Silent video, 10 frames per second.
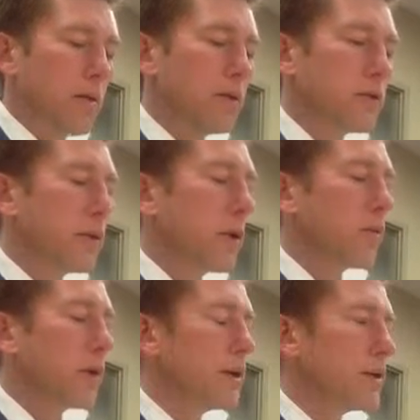there's a lot
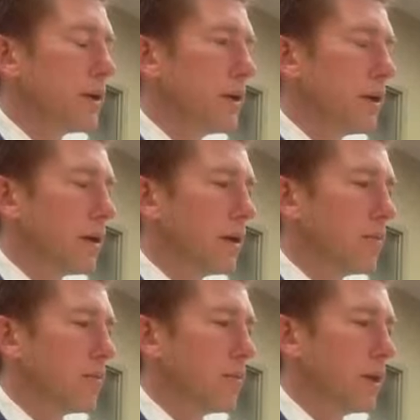of ways that
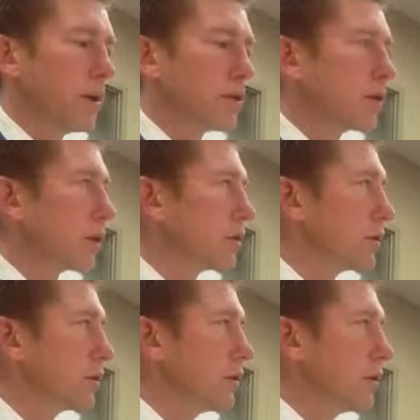we can
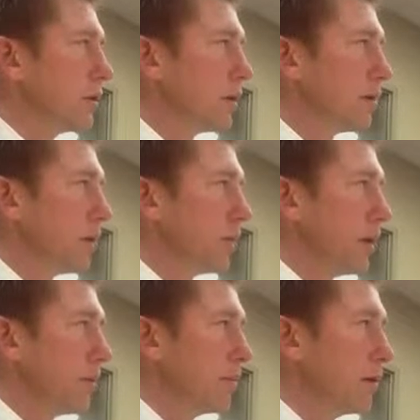structure a
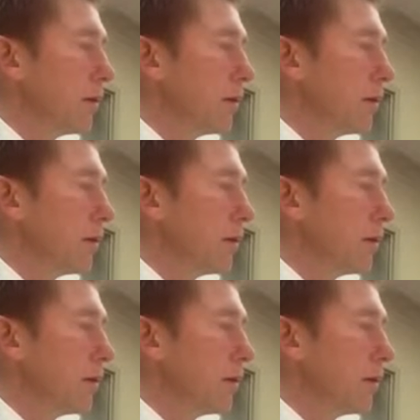payment.